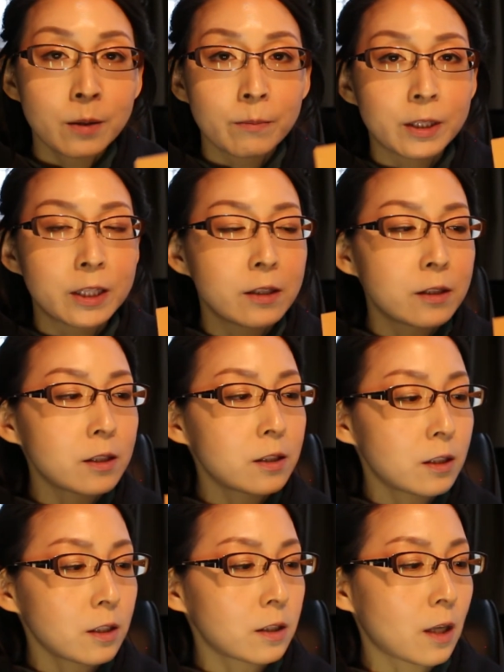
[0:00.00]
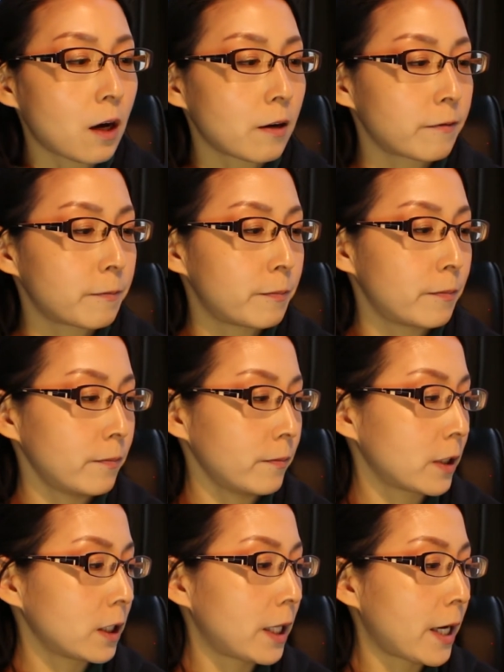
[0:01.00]
But this is the Soft
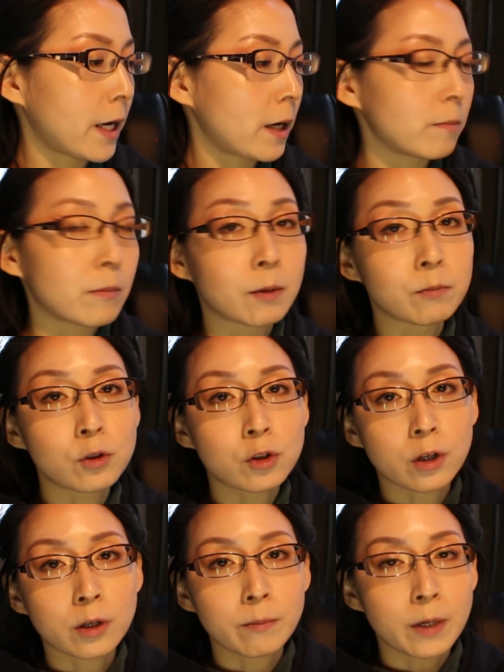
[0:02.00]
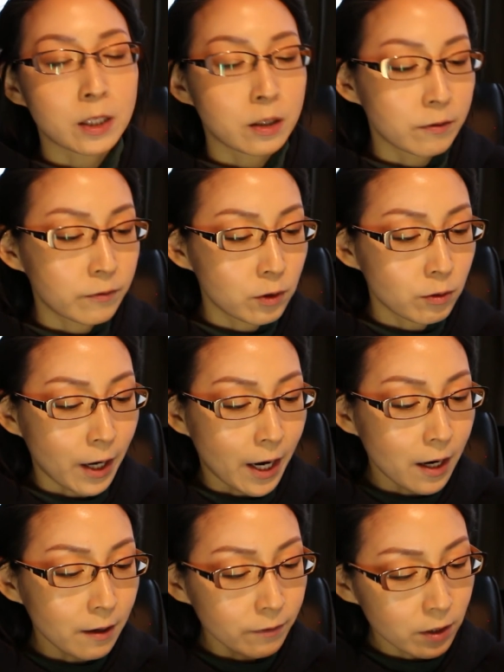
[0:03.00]
Glam. I'm sure many of you
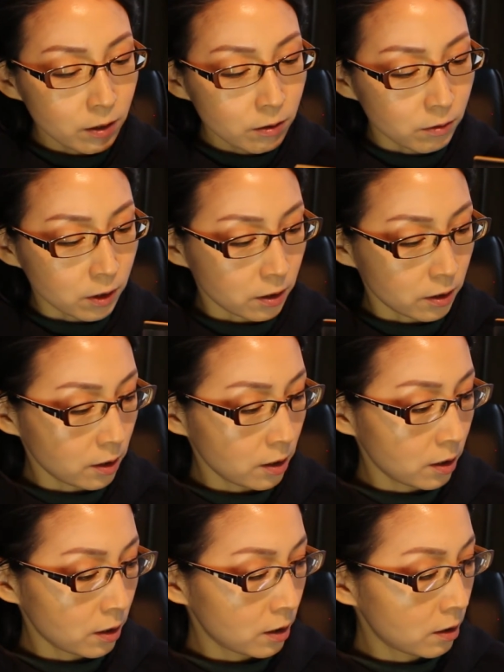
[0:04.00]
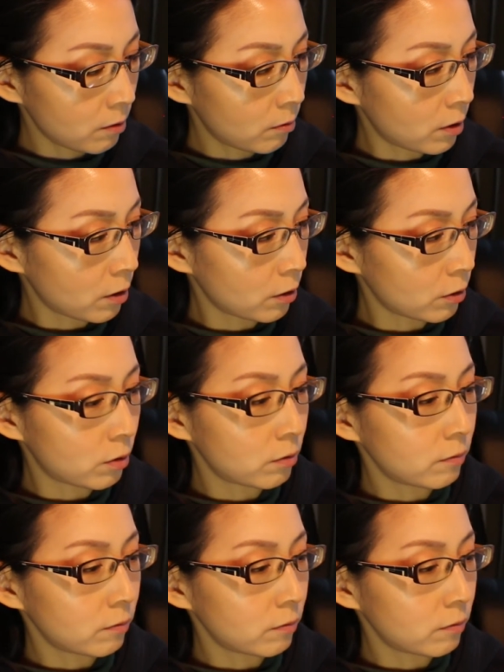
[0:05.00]
have it or seen it, or